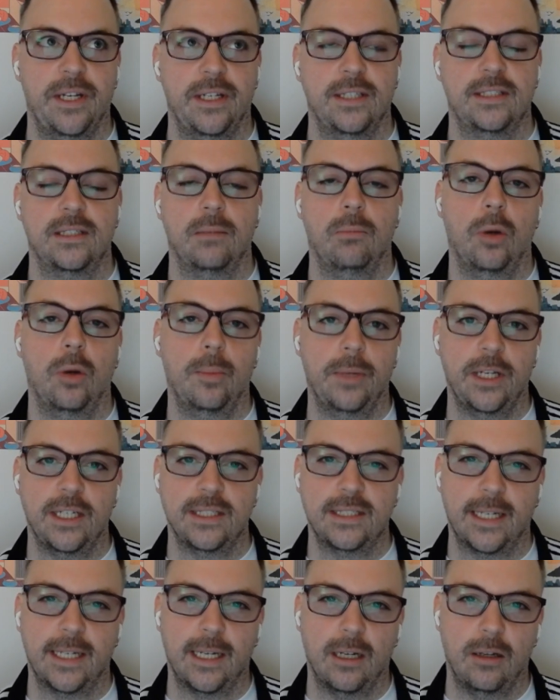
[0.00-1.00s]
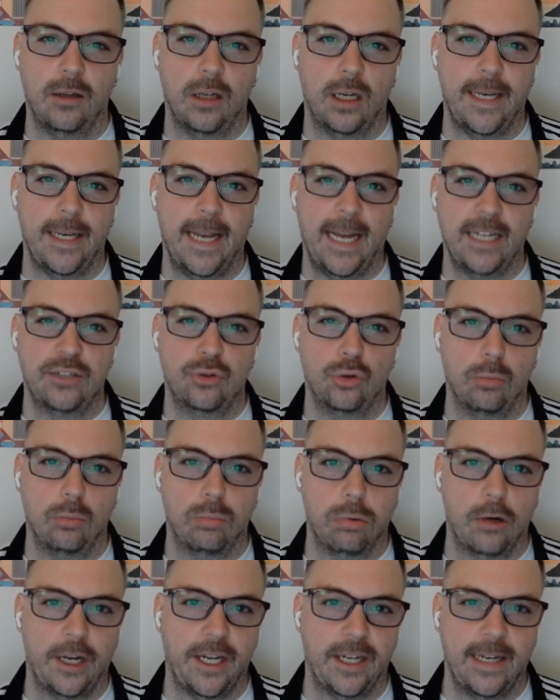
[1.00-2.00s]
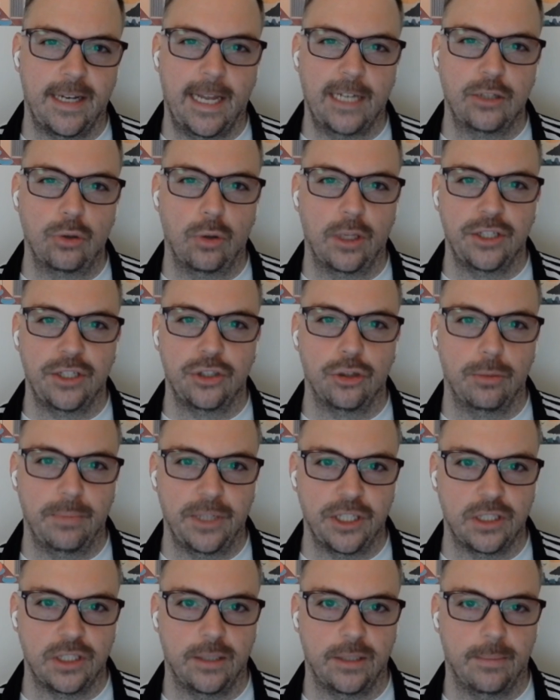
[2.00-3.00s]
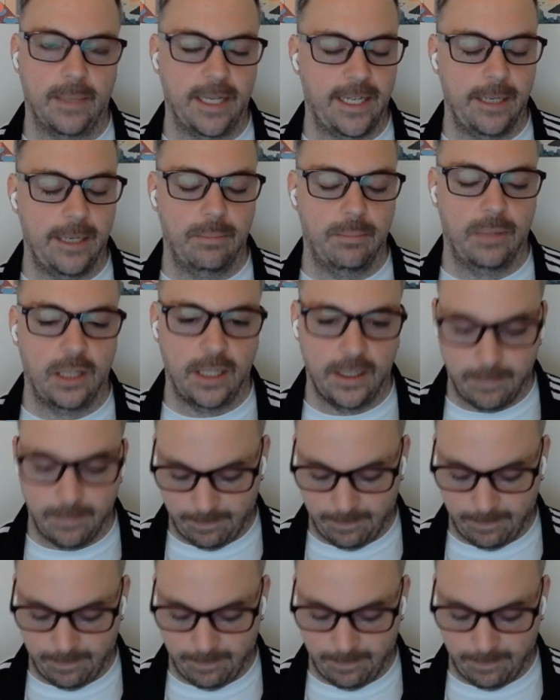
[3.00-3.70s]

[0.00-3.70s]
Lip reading: It's a moment, it's like a natural break, a natural intermission in my gameplay.